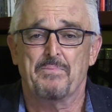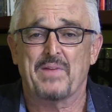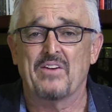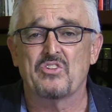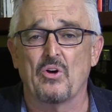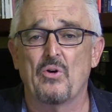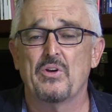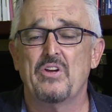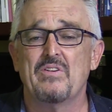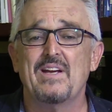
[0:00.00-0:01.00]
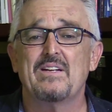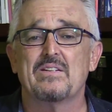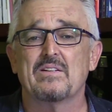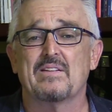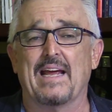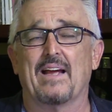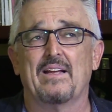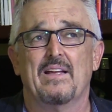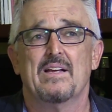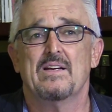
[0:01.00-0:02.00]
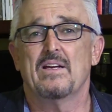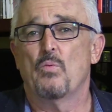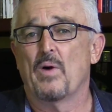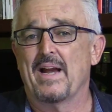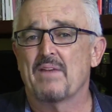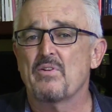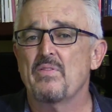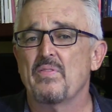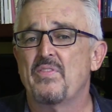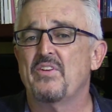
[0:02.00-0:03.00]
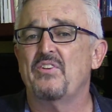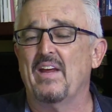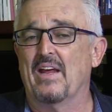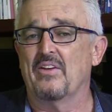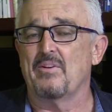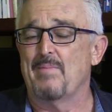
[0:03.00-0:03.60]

And so you need to think whatever this is,